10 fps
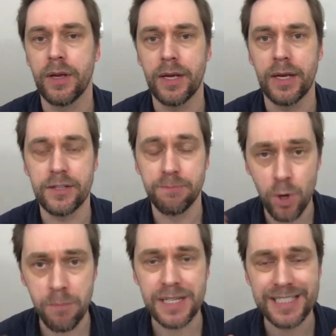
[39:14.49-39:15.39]
is
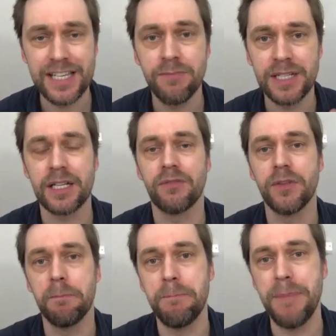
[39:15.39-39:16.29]
give myself the
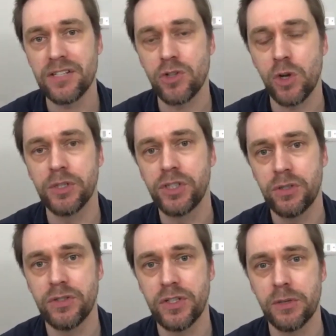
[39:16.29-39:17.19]
best
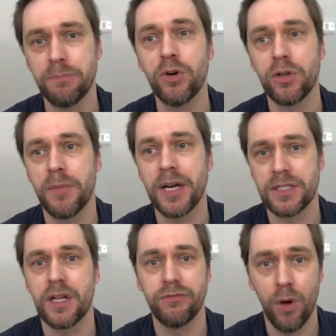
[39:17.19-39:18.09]
opportunity to put
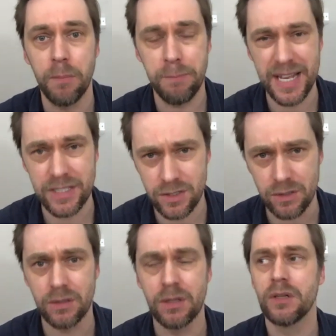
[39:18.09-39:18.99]
myself on
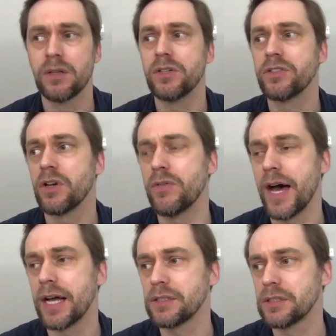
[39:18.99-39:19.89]
pencil so
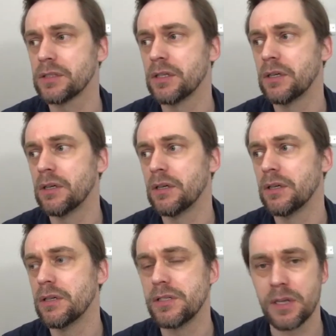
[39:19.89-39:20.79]
that
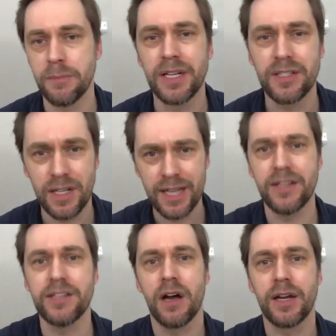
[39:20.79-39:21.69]
somebody can say, yeah,
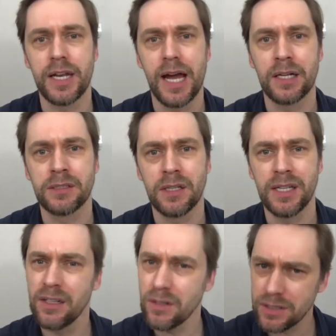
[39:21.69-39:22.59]
this guy can act and he
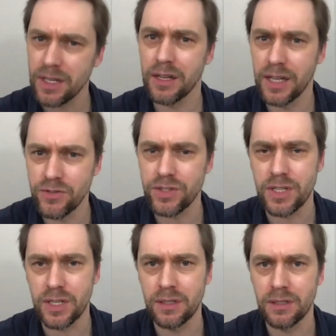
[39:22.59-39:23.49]
looks kind of
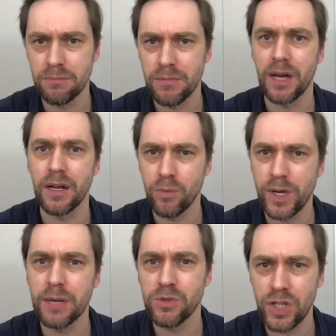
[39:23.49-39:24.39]
interesting. We'll
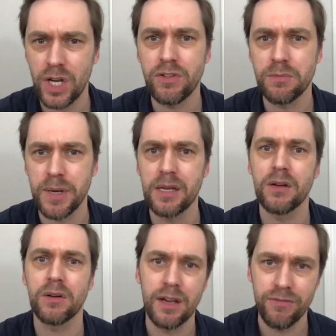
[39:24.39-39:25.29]
get him to shave his beard.
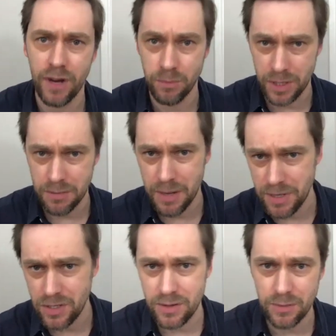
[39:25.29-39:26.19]
Okay, fine. We can maybe
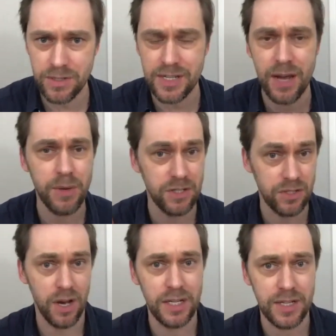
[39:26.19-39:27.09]
deal with his hair. We could
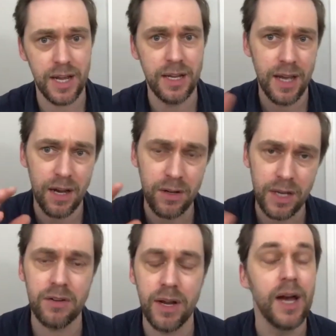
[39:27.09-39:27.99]
dye his hair. Yeah, okay,
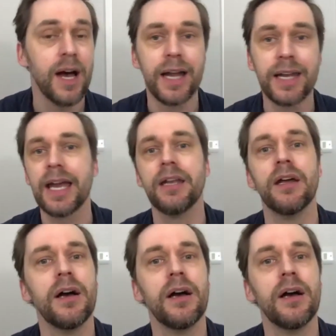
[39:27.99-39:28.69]
great. And again,